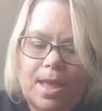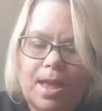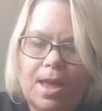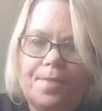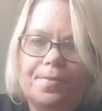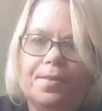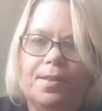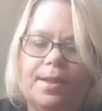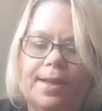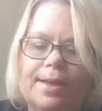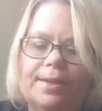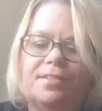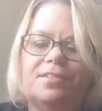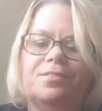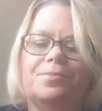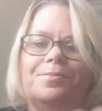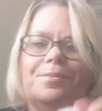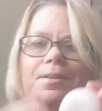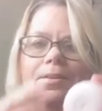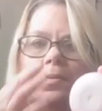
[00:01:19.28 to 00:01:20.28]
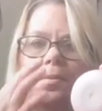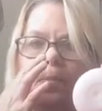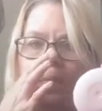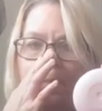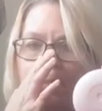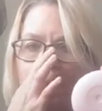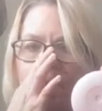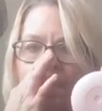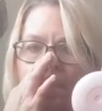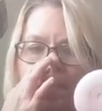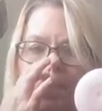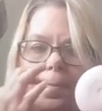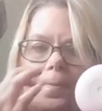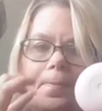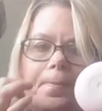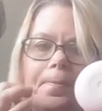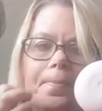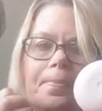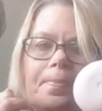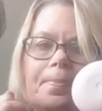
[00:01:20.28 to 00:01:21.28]
And the last one
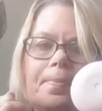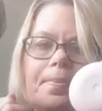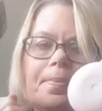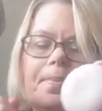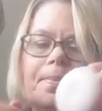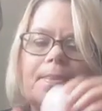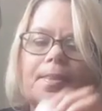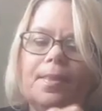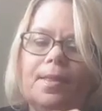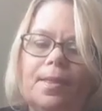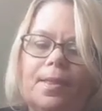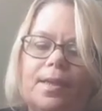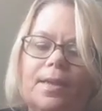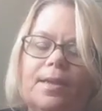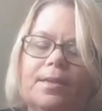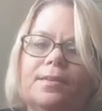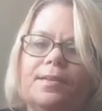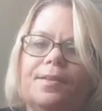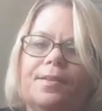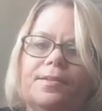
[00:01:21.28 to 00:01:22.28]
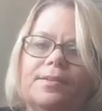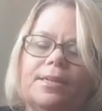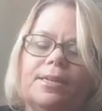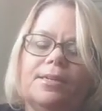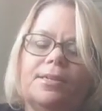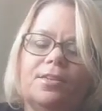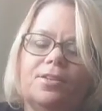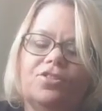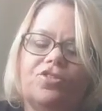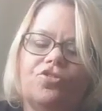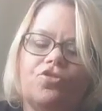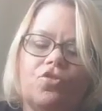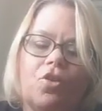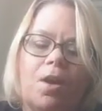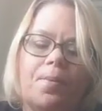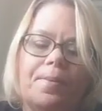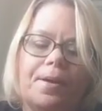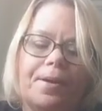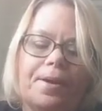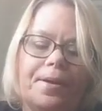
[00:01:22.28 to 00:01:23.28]
is in the scent
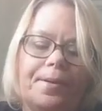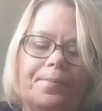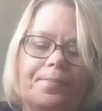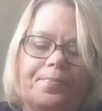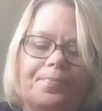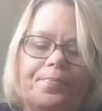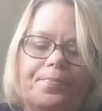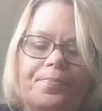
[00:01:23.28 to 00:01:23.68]
Strawberry.